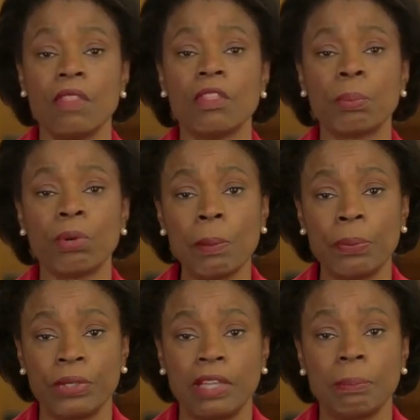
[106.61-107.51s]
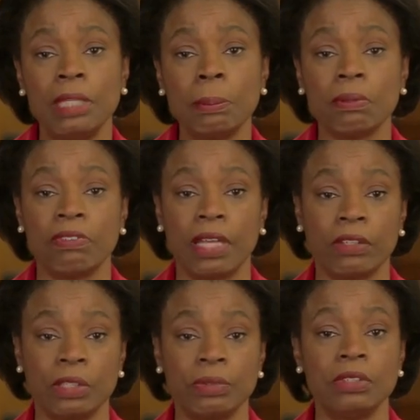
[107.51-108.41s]
The property that people
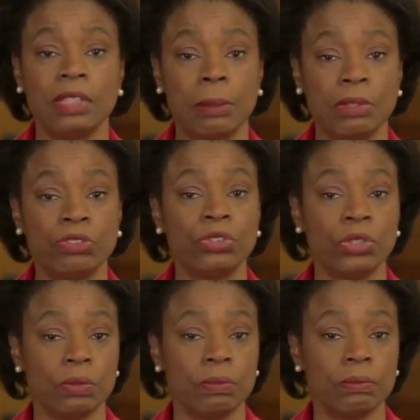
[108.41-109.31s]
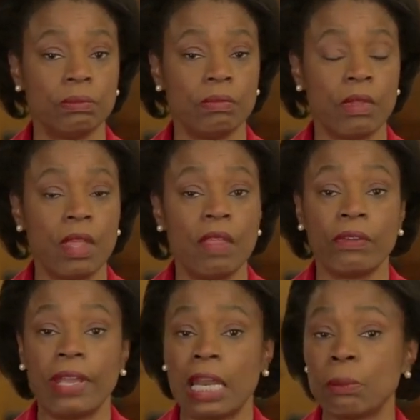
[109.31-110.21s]
value is damaged too.
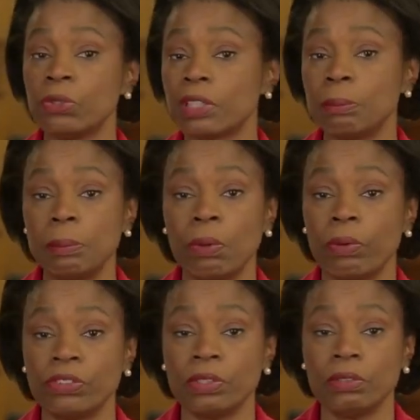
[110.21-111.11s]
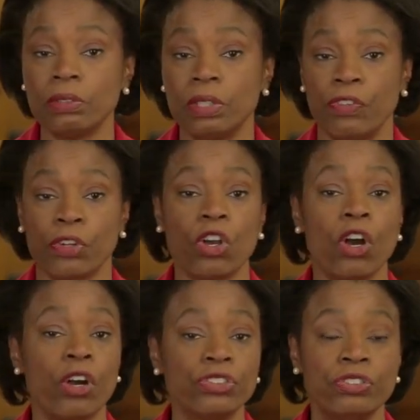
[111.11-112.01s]
Their animals can be poisoned, their
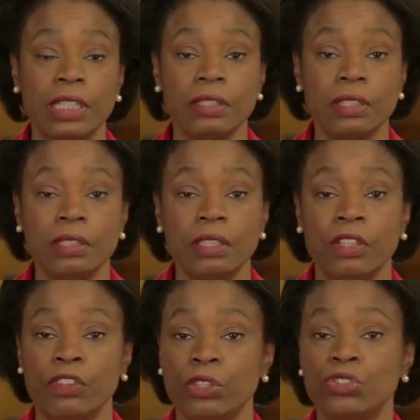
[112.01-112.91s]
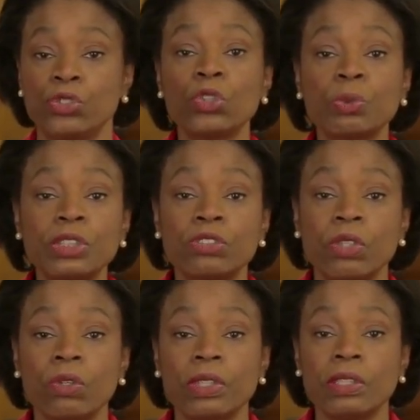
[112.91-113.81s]
cars dented, their jewelry
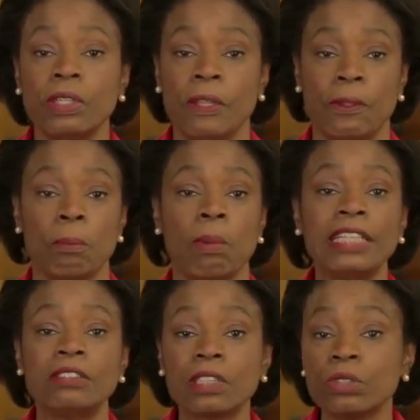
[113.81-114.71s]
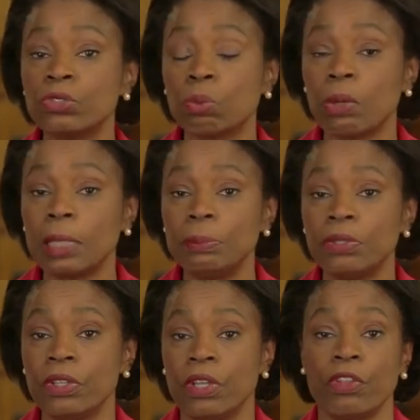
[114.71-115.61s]
stolen, their bicycles
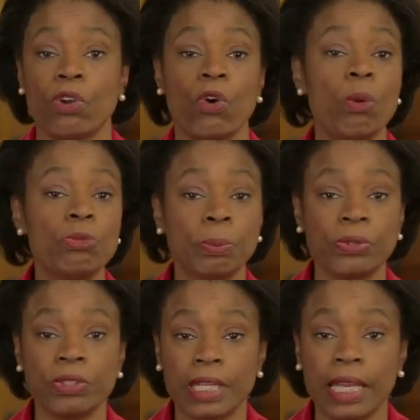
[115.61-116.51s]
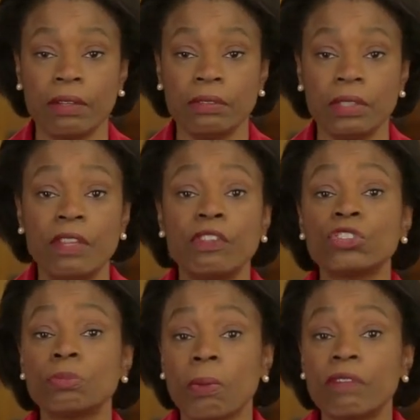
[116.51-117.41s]
swiped, their homes burned down, their
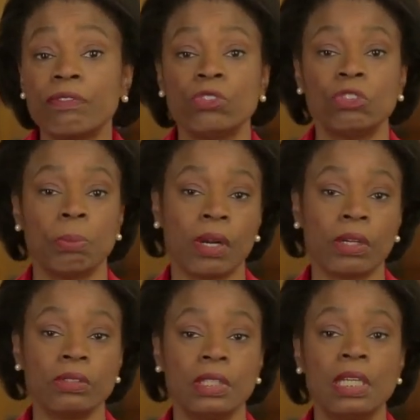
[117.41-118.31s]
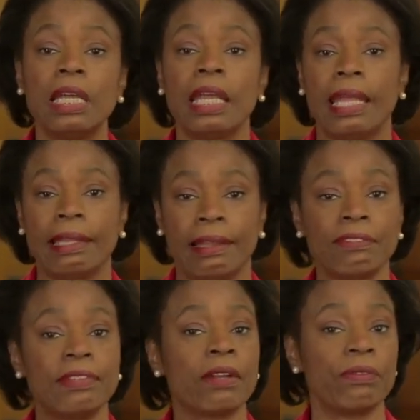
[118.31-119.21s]
smartphones borrowed, and
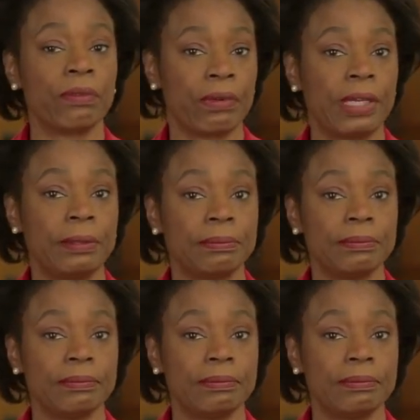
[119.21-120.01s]
left out in the rain.